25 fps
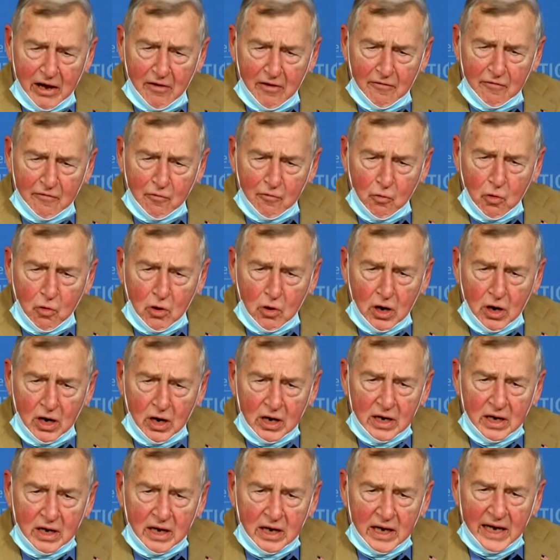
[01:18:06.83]
especially the
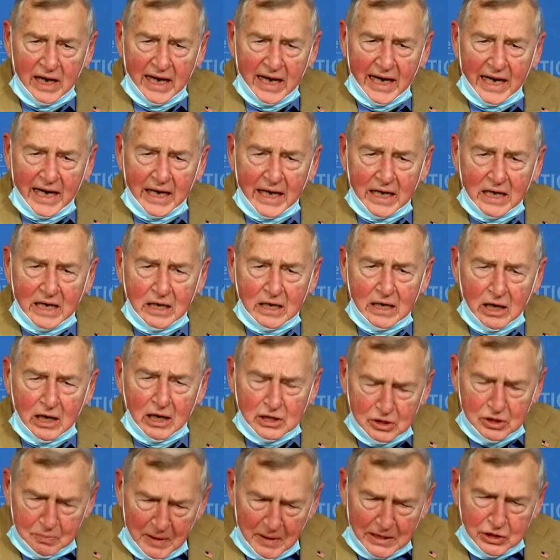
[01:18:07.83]
Washington
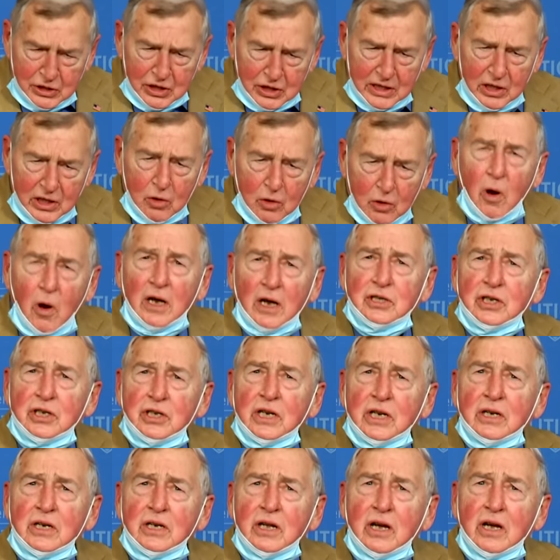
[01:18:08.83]
craziness
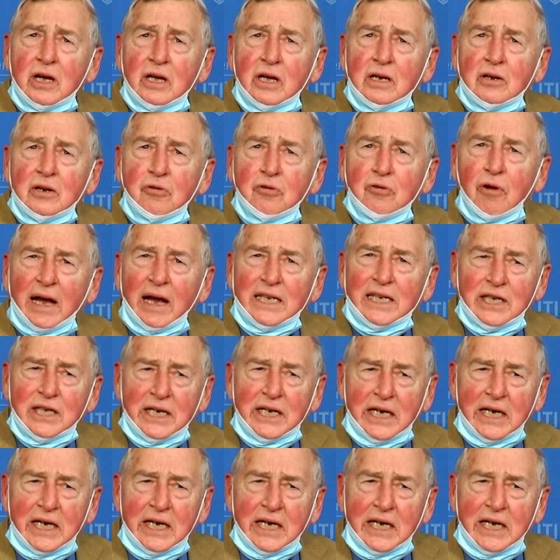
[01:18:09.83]
today,